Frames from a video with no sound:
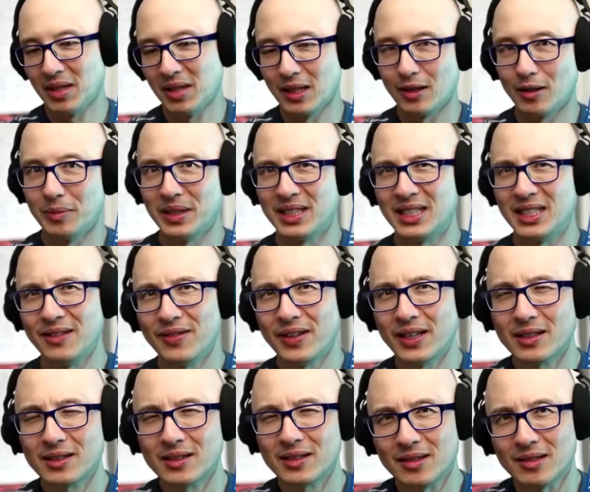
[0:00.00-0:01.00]
a little bit
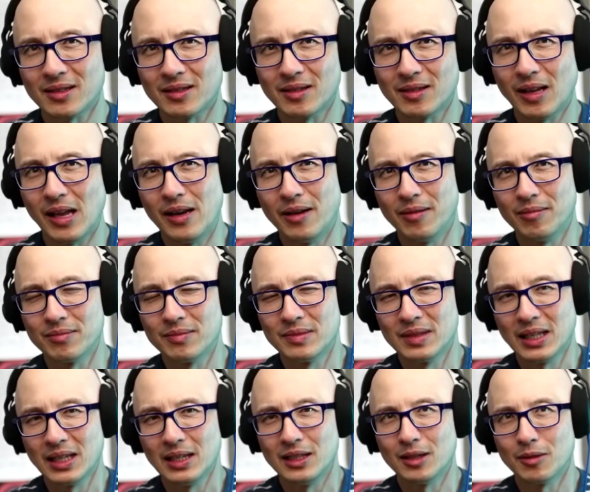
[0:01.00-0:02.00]
deviant and
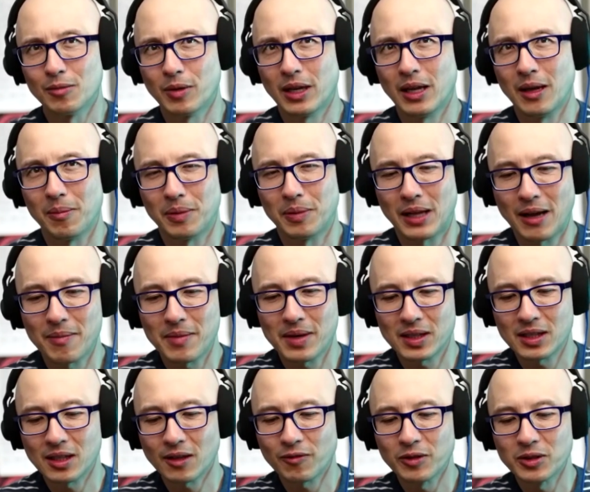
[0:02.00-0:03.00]
didn't really apply
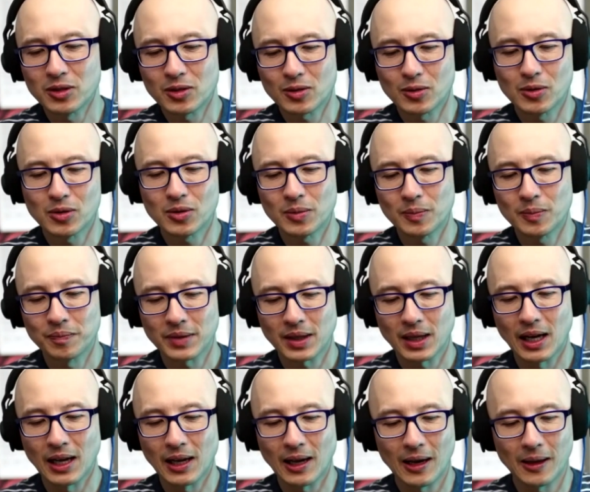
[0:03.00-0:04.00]
myself in school.
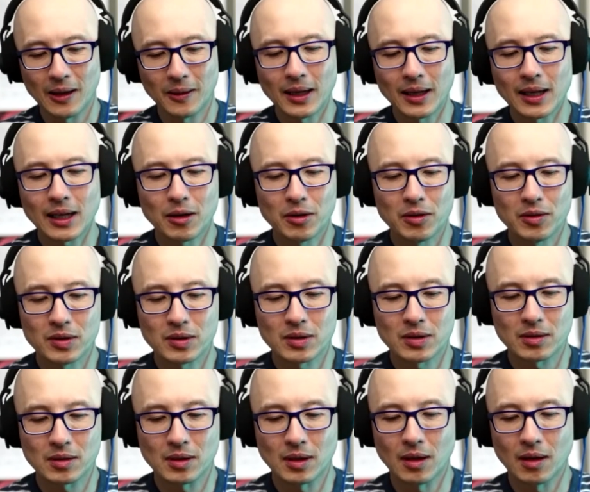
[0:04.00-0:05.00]
I think I
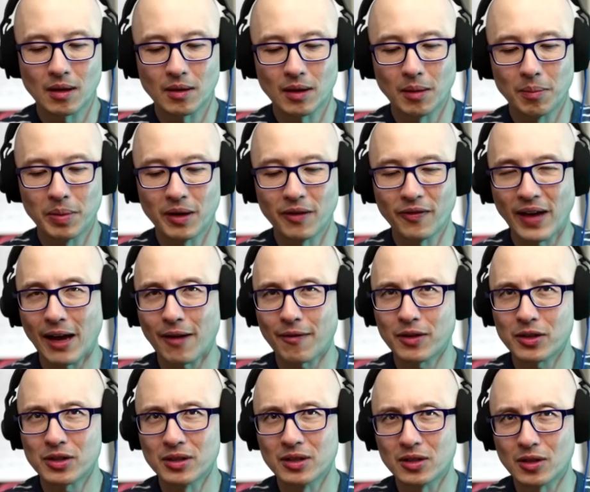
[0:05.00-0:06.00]
was above
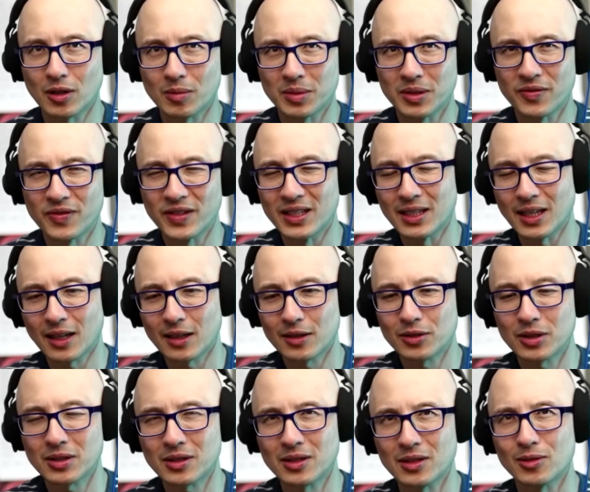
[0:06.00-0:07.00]
average in terms of
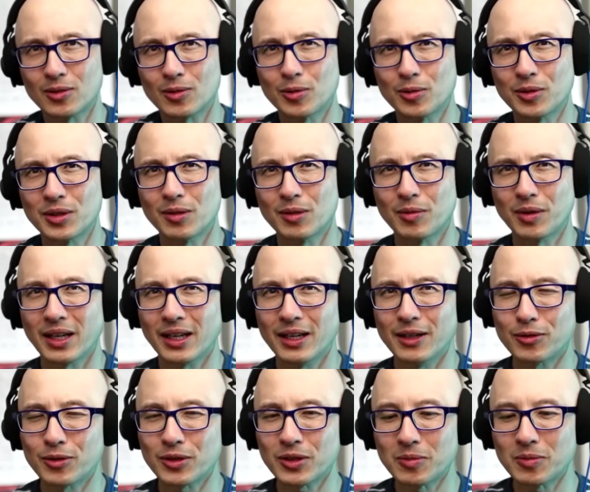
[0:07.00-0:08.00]
intelligence, and school didn't really
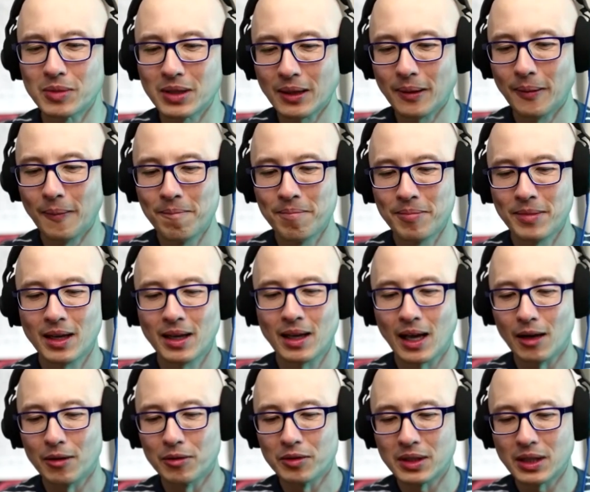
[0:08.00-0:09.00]
interest me. Huh.
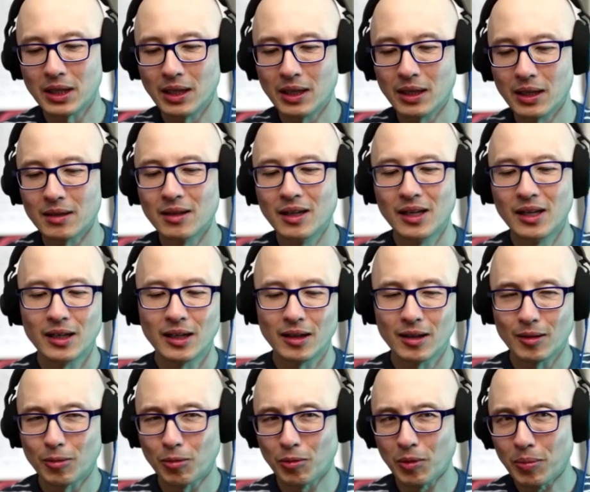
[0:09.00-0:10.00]
I was getting
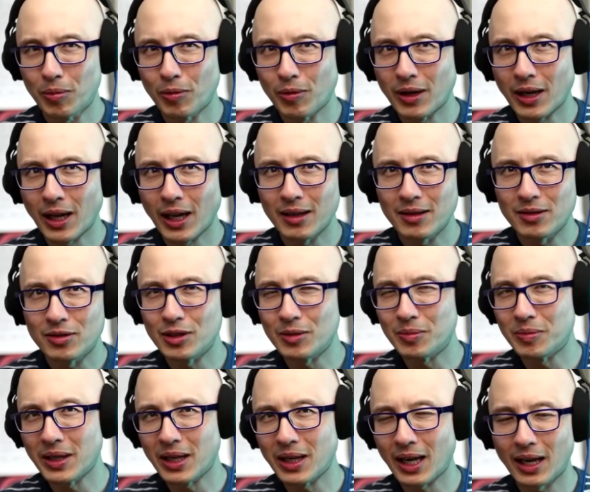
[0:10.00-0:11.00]
3.8
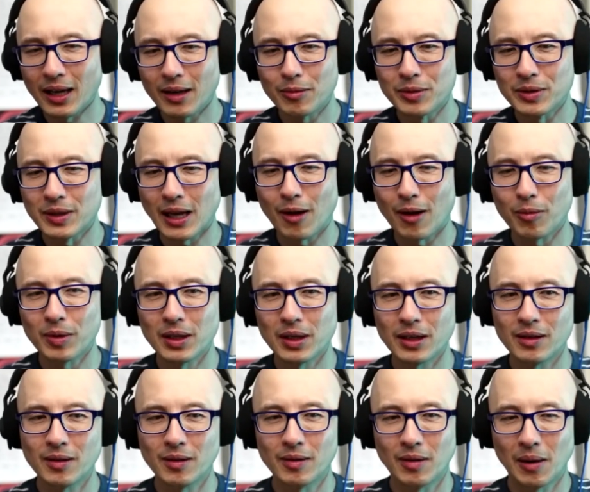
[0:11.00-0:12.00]
GPA without
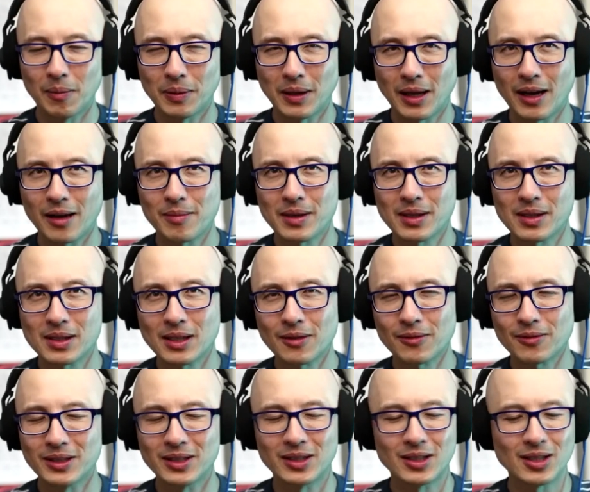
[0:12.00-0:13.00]
really applying myself. It